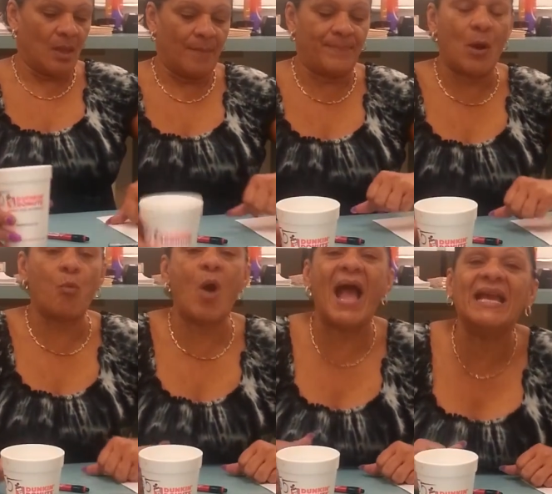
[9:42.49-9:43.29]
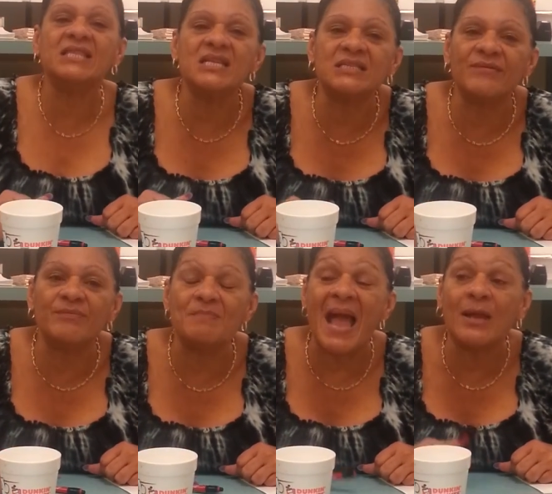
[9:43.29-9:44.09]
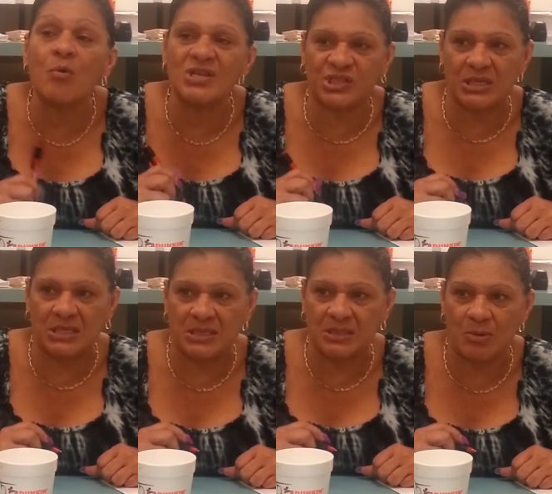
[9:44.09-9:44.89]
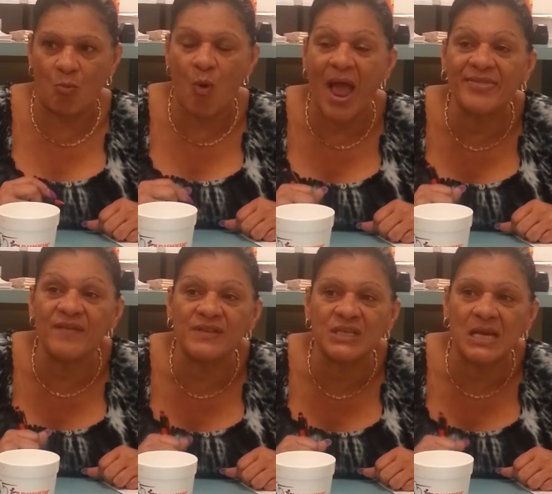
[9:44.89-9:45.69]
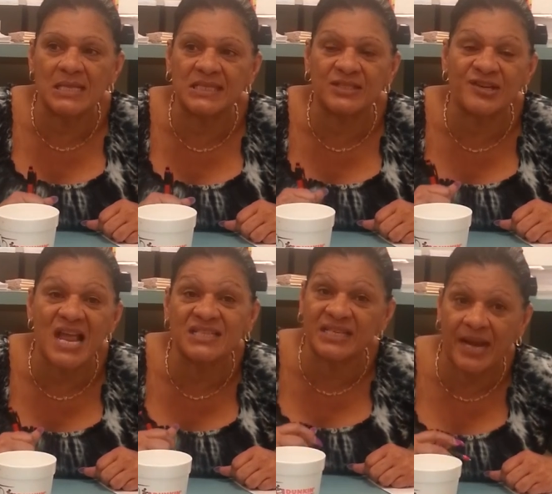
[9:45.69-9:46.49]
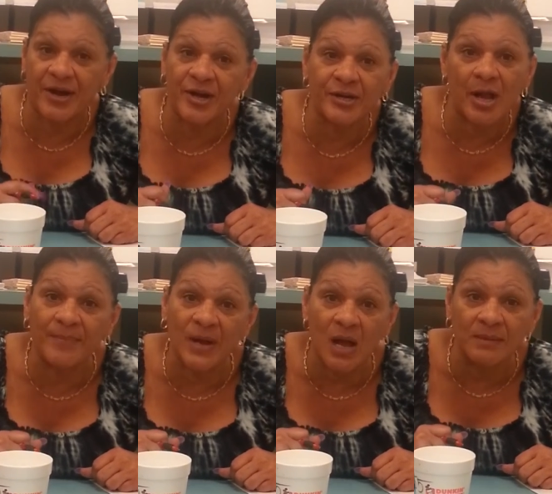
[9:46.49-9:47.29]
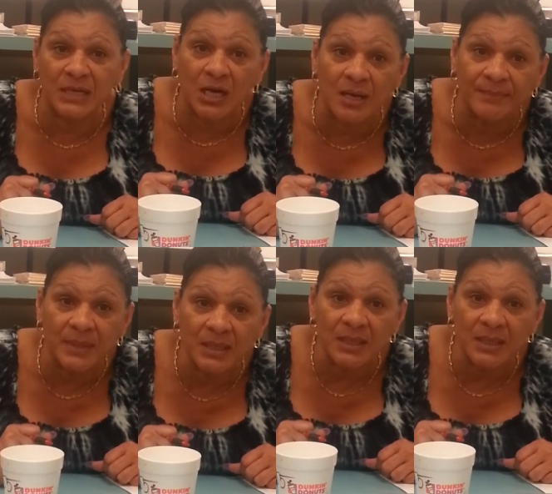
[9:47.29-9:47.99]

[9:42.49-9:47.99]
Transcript: But why does it? My question is, why the vigilantes are not scared of Baka Haram?